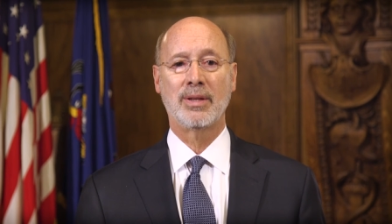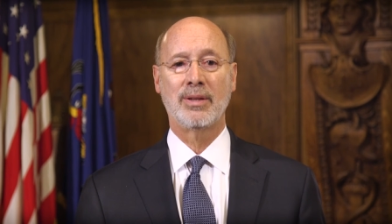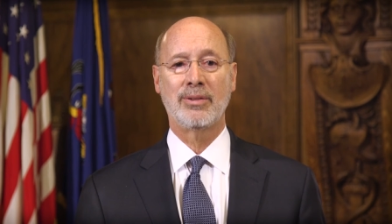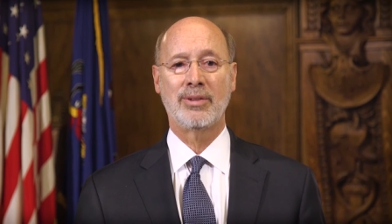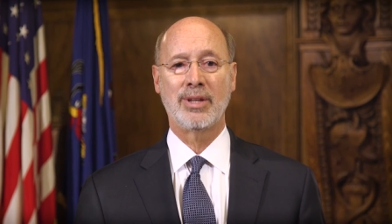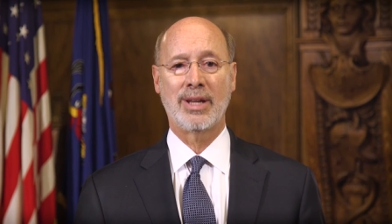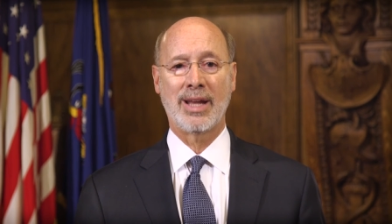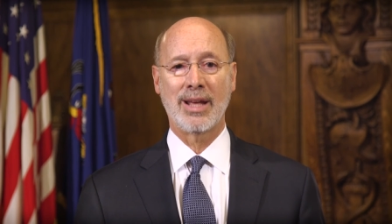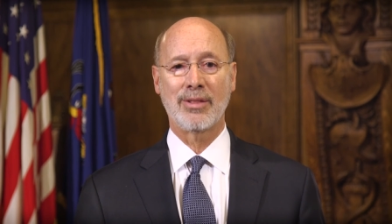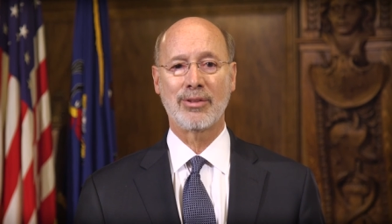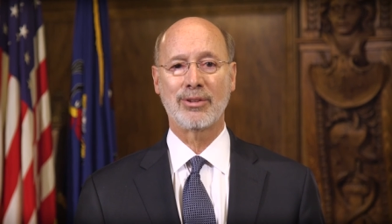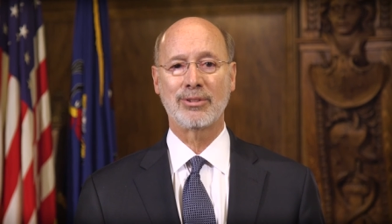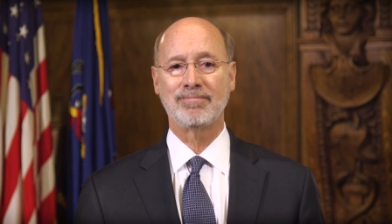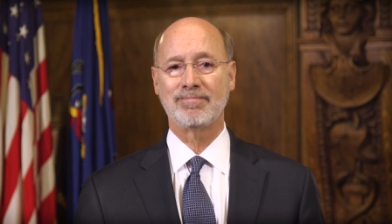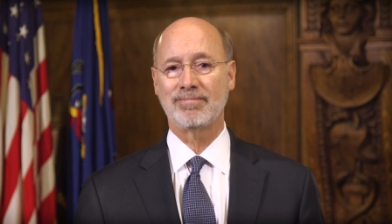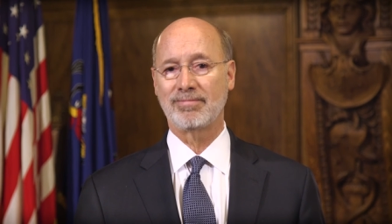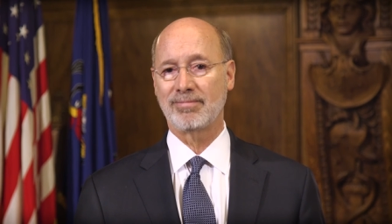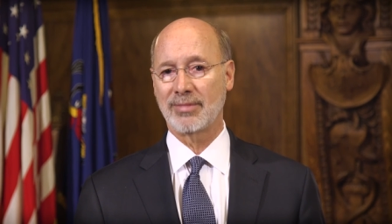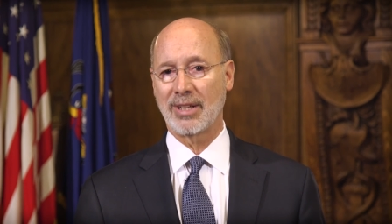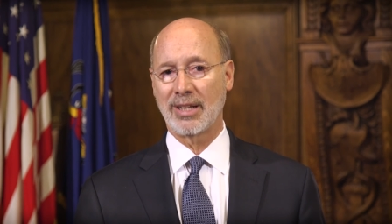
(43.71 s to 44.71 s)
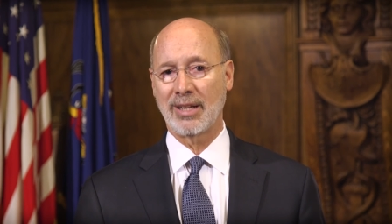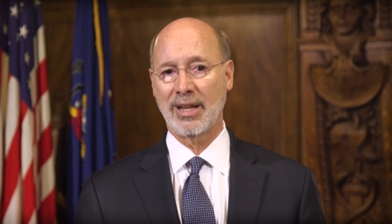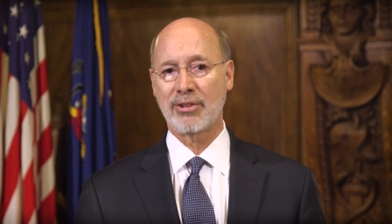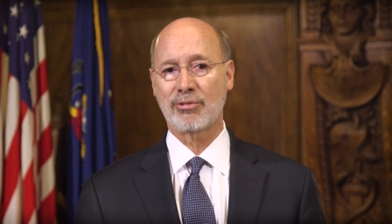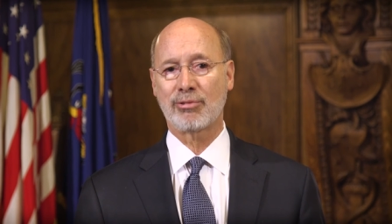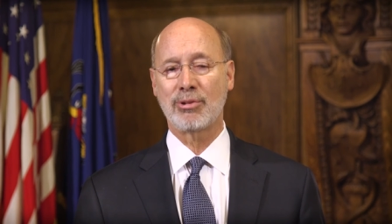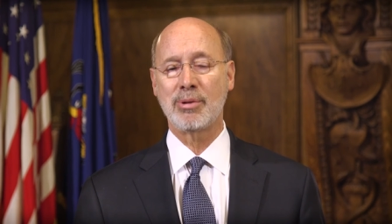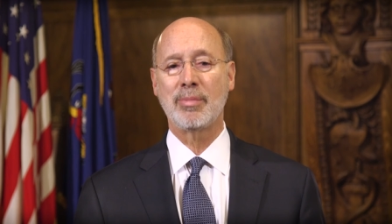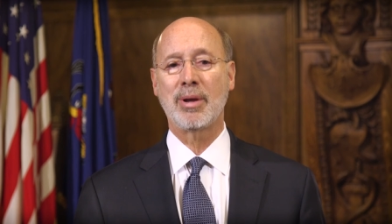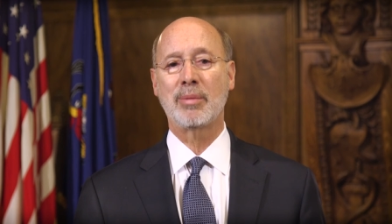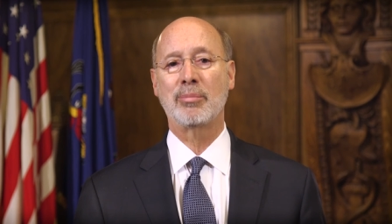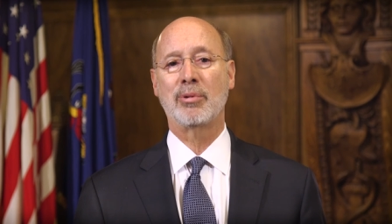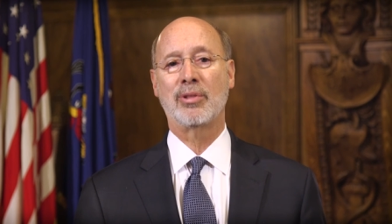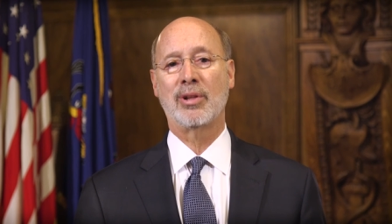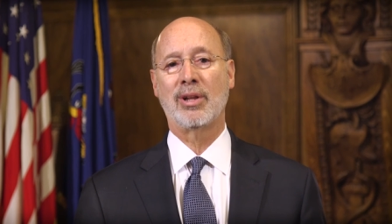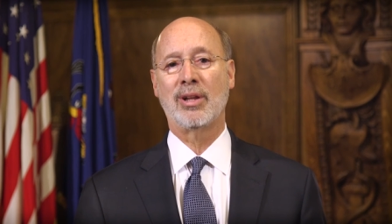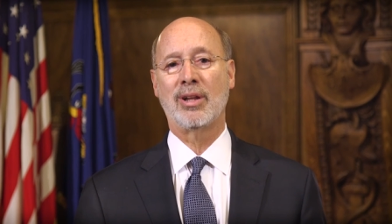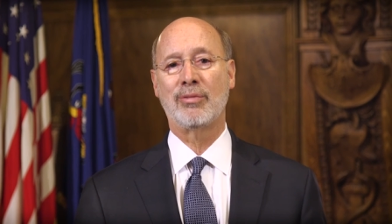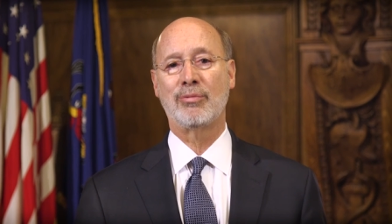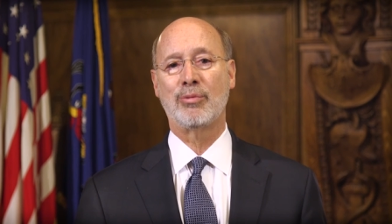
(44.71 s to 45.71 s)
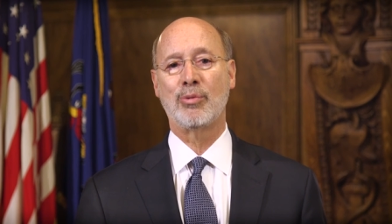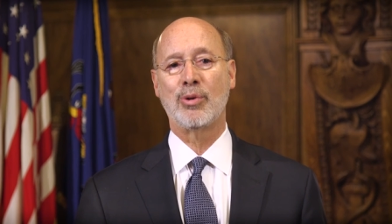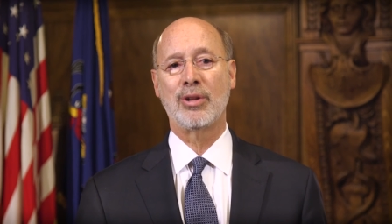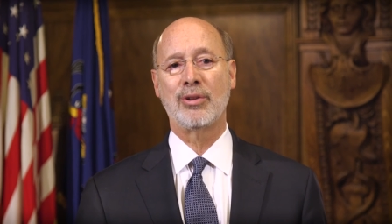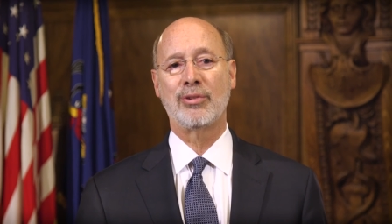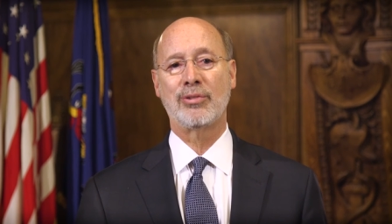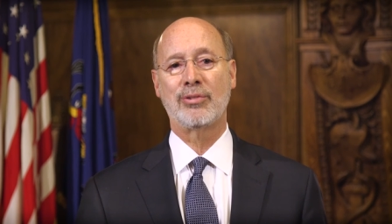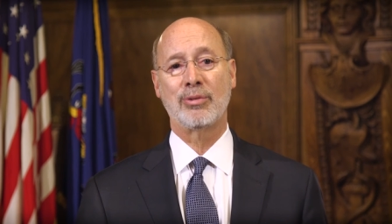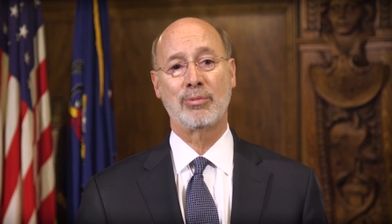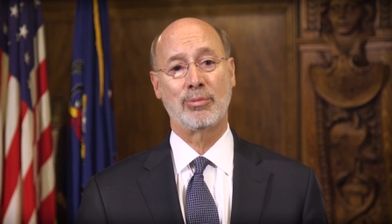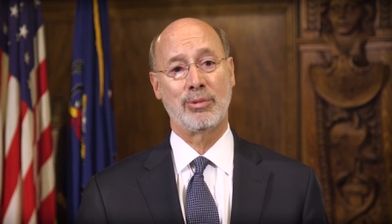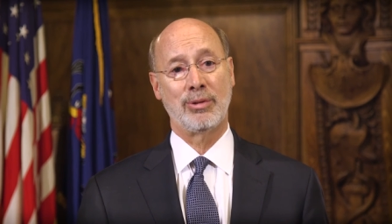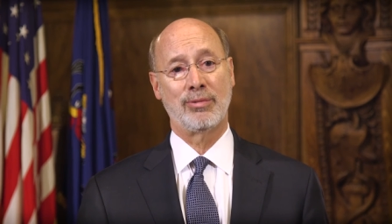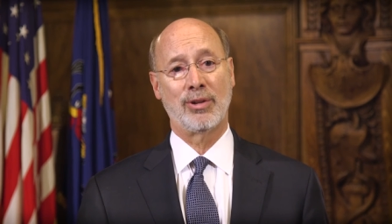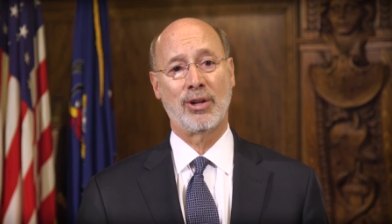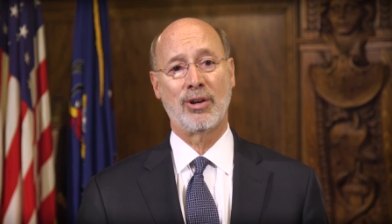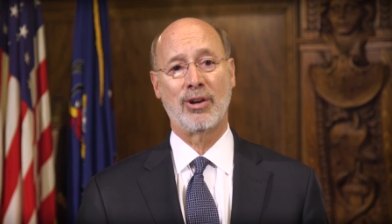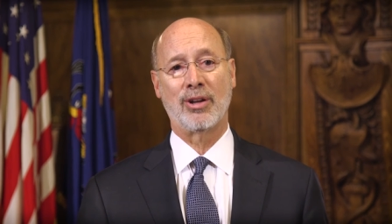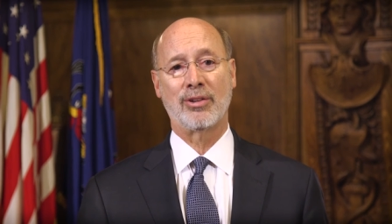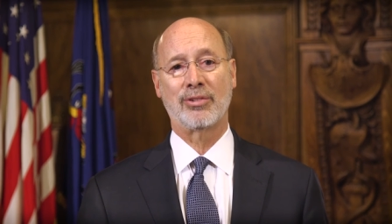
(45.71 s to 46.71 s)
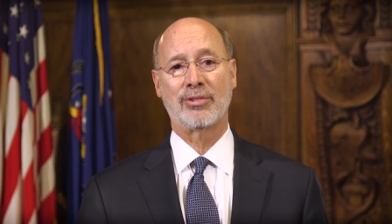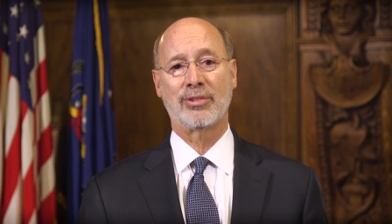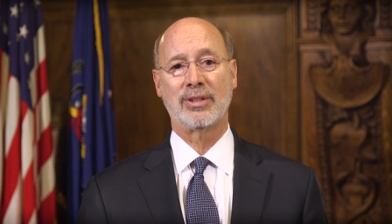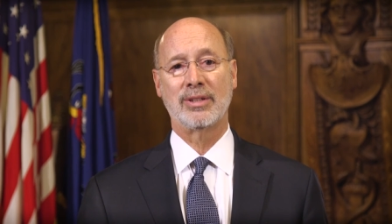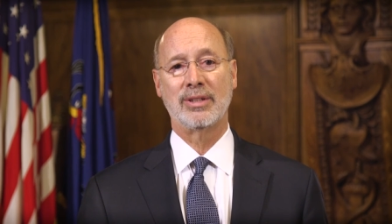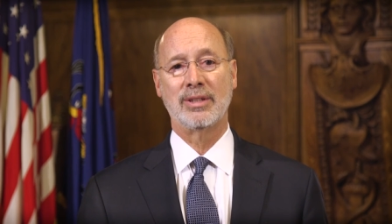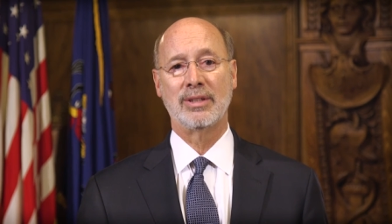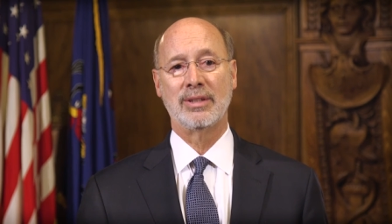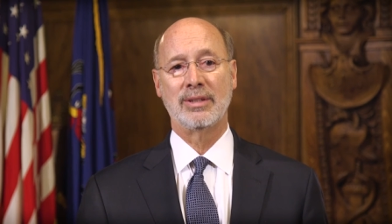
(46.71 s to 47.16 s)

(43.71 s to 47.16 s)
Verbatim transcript: Together, let's remember the loved ones that we've lost,